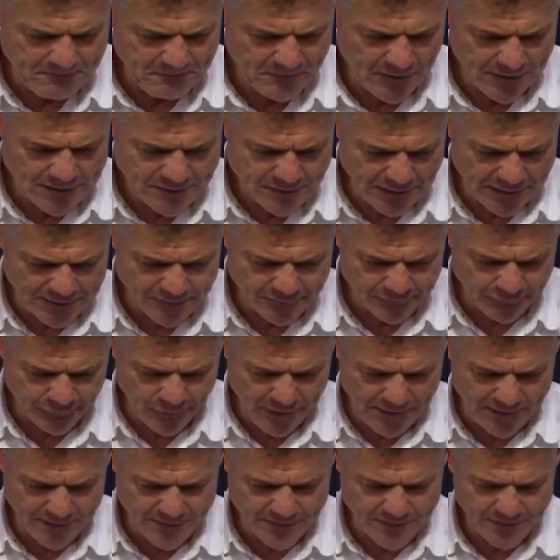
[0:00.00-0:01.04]
as
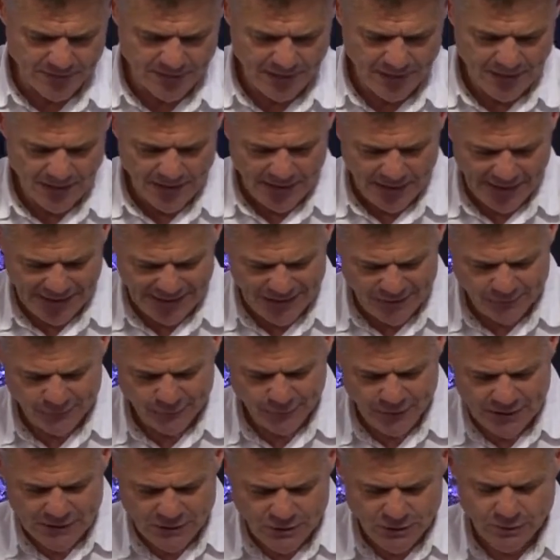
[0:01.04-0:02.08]
friends. And in
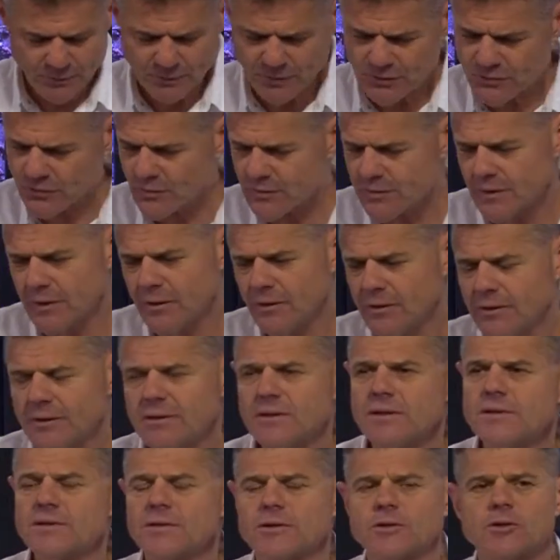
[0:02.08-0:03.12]
friendship, it's also not
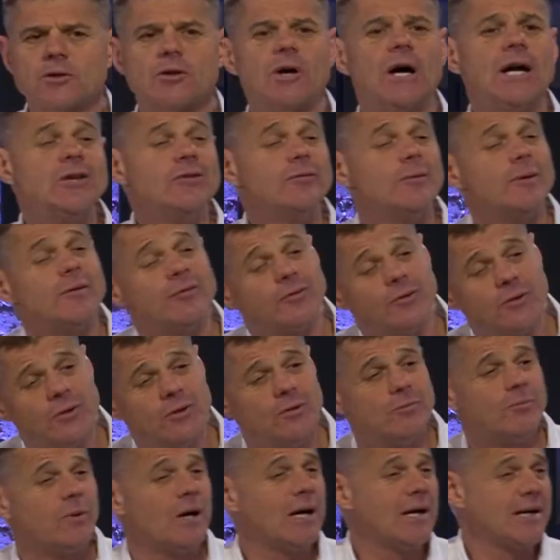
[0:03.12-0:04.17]
this try before
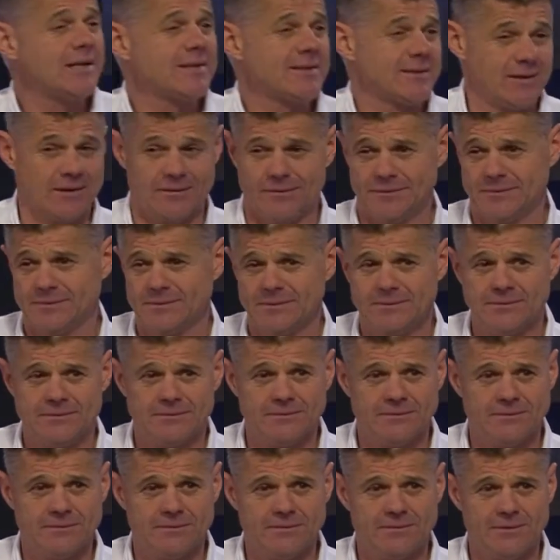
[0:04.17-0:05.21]
you buy stuff,
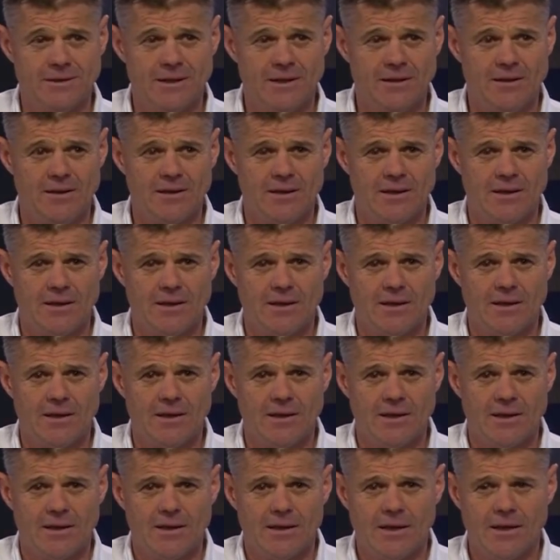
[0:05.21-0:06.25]
okay?
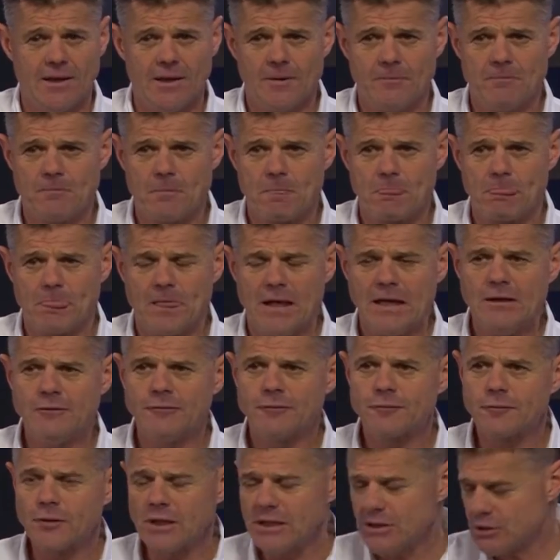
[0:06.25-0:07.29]
In
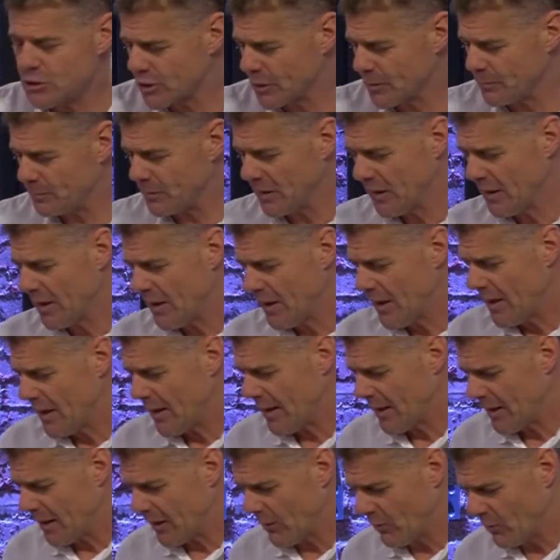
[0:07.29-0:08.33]
friendship,
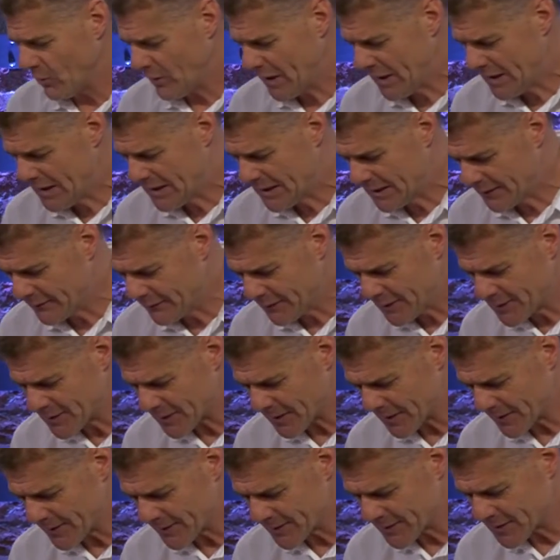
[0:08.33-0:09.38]
we give each other